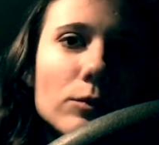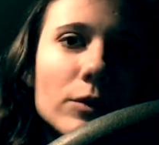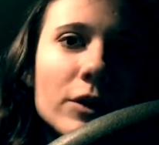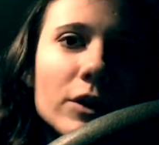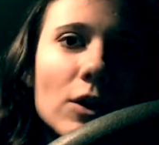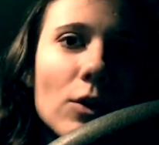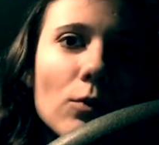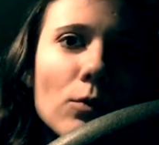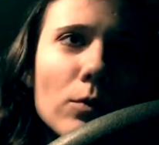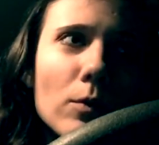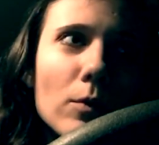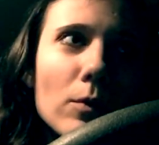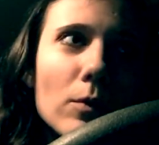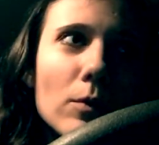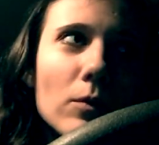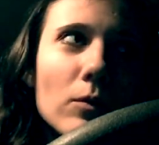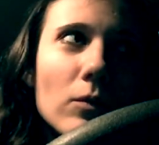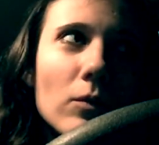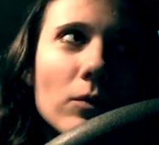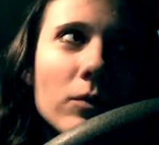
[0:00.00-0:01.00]
know,
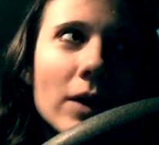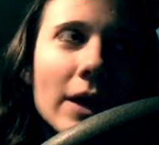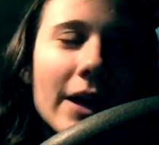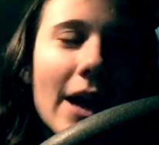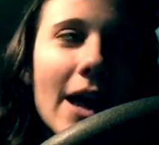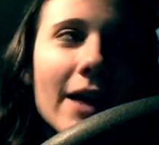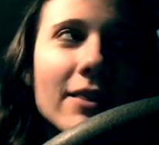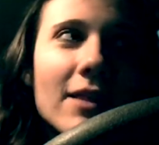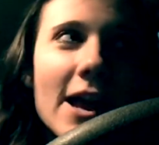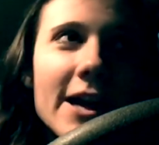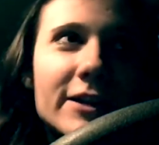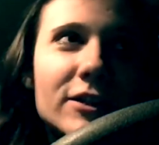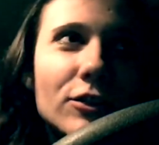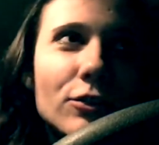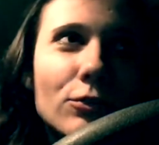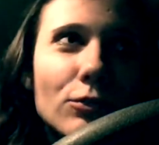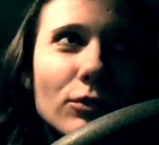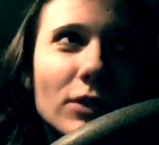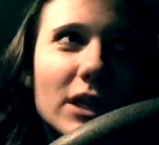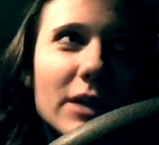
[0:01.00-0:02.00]
like, I liked
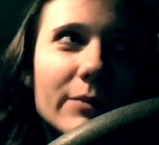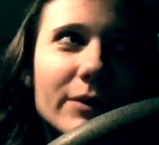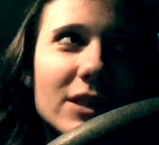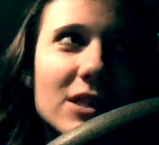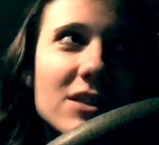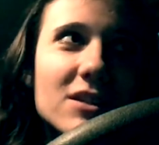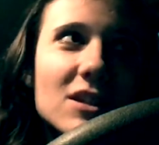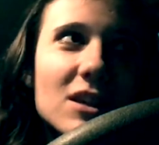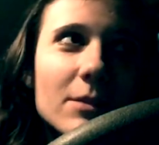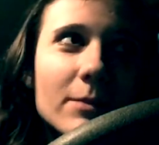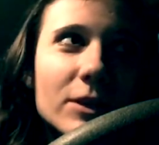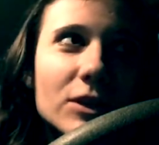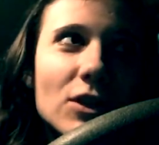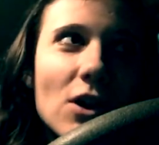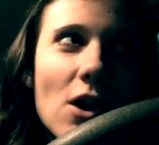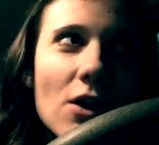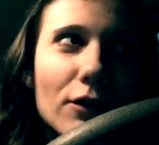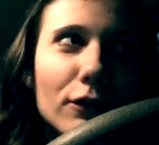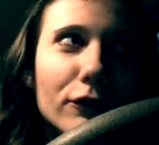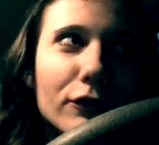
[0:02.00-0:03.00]
Ghoulie, but the
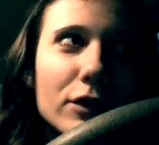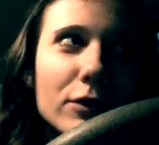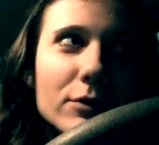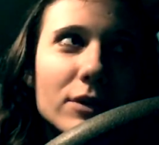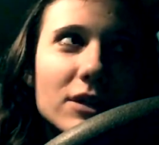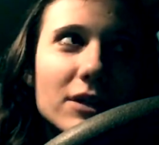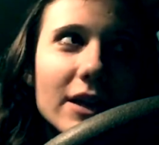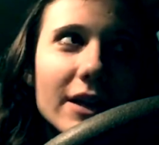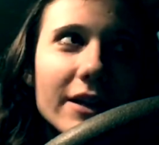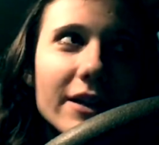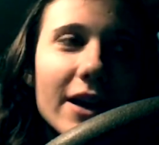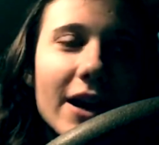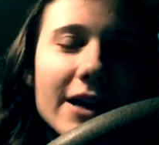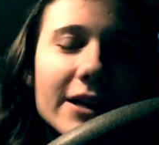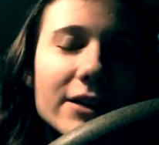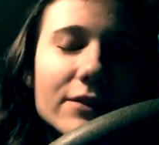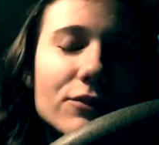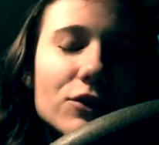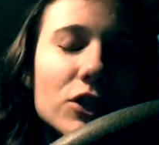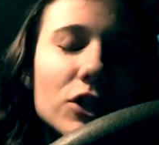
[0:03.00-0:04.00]
cinematography was, like,
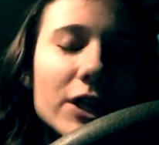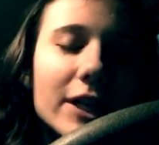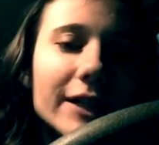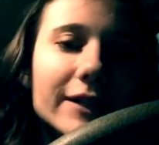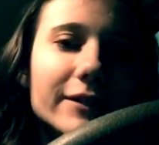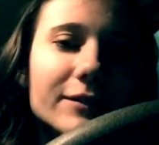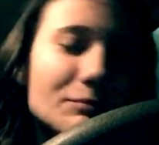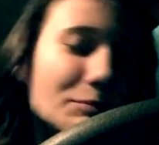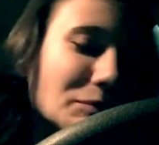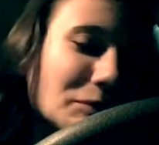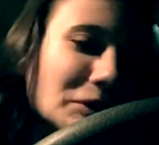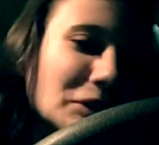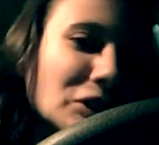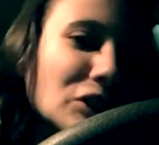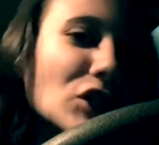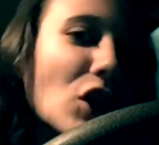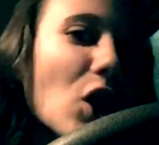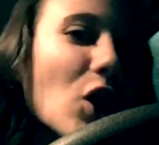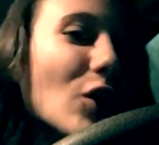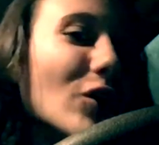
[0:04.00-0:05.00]
kind of shit.
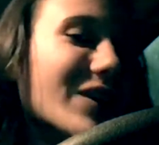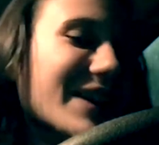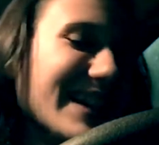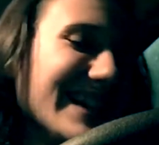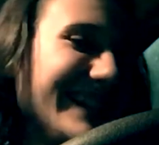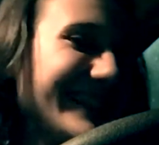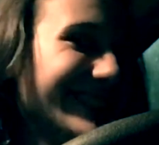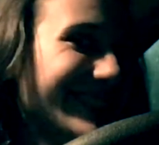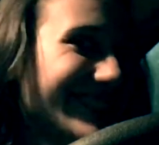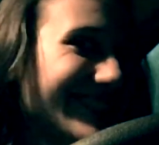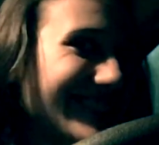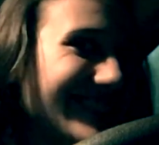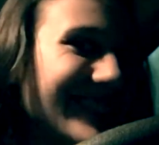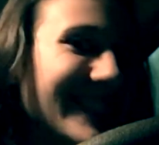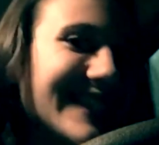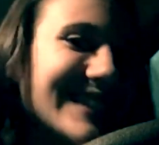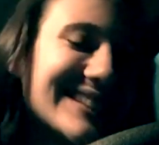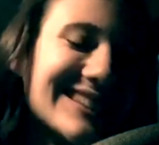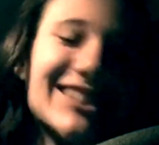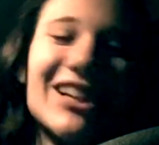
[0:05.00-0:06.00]
Sorry,
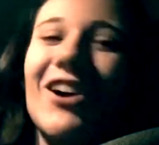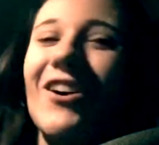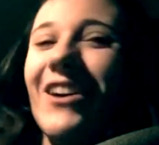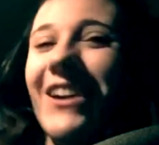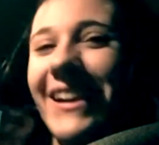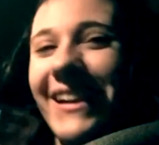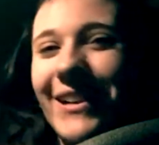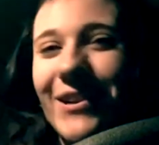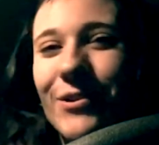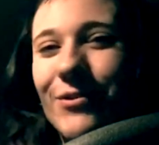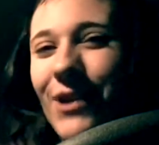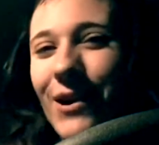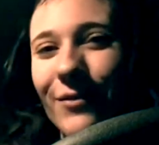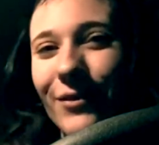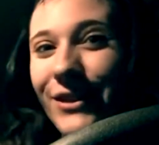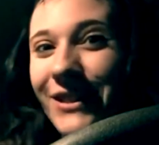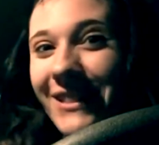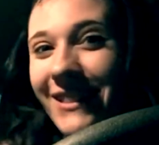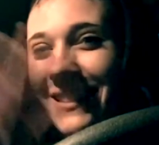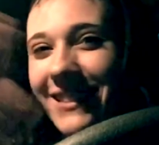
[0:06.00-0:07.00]

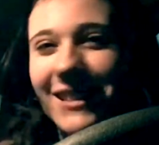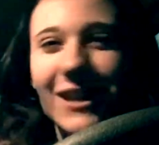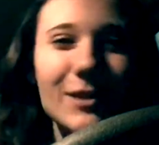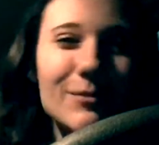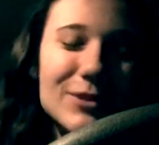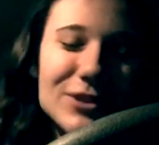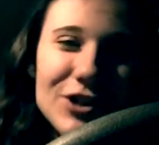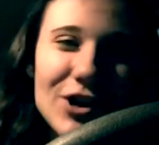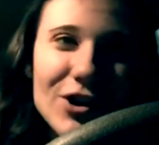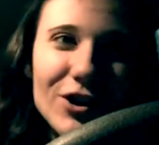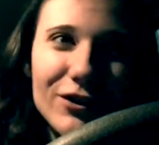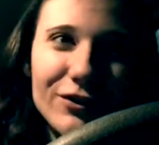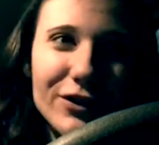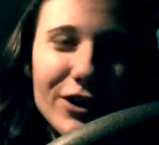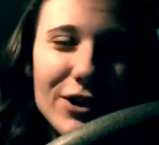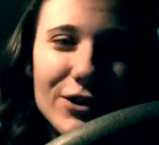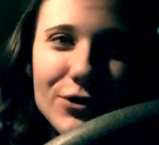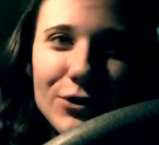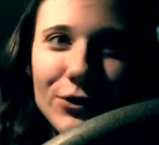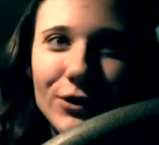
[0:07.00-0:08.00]
whoever did the
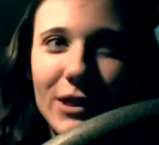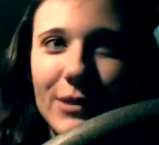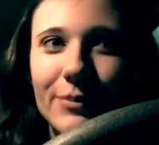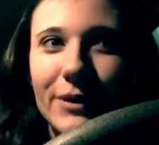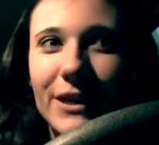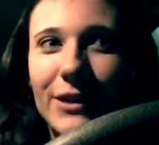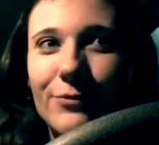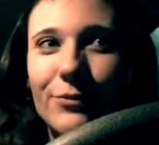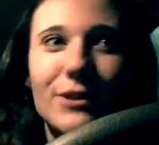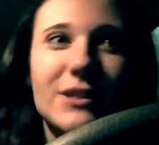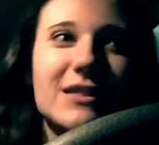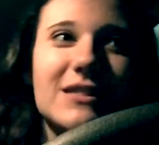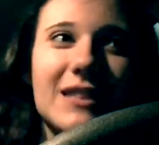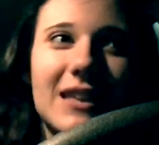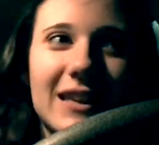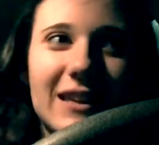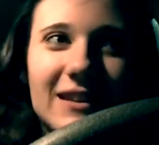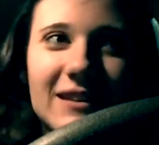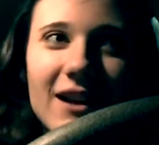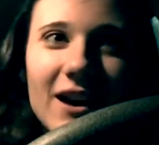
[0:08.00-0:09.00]
cinematography on Ghoulie, but it was,
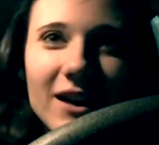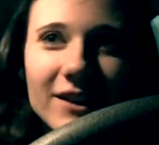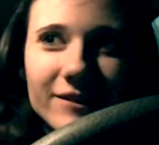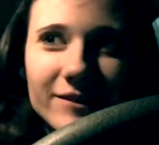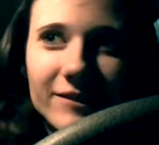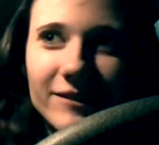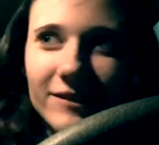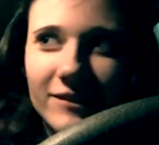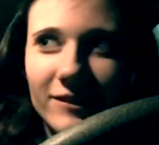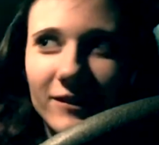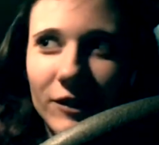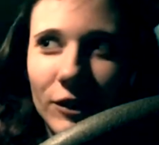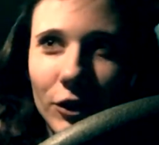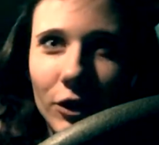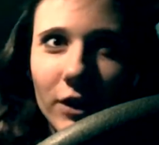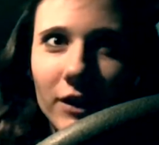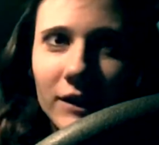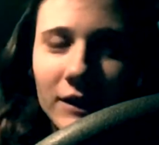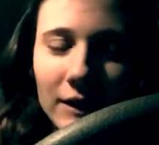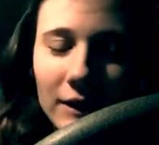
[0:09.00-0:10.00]
like, not
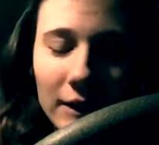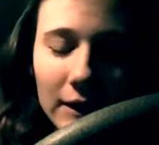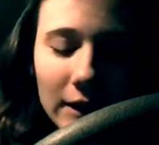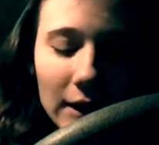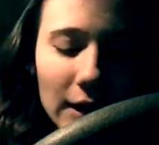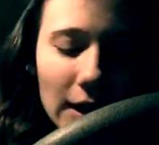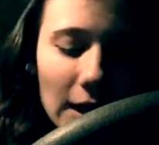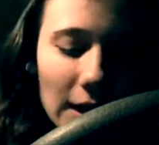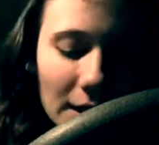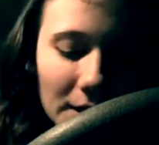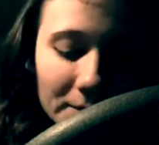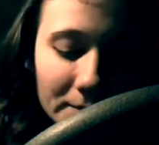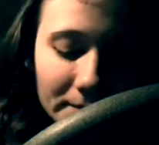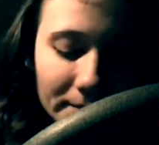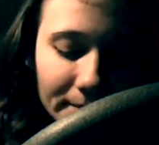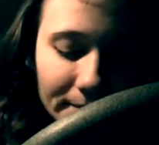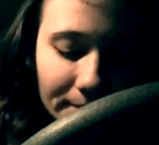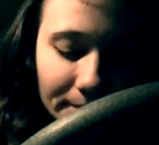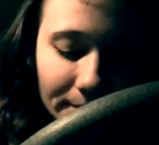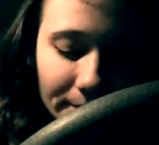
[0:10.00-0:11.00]
good.
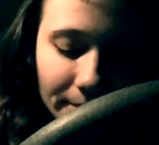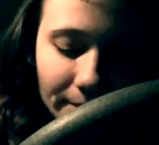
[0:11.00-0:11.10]
The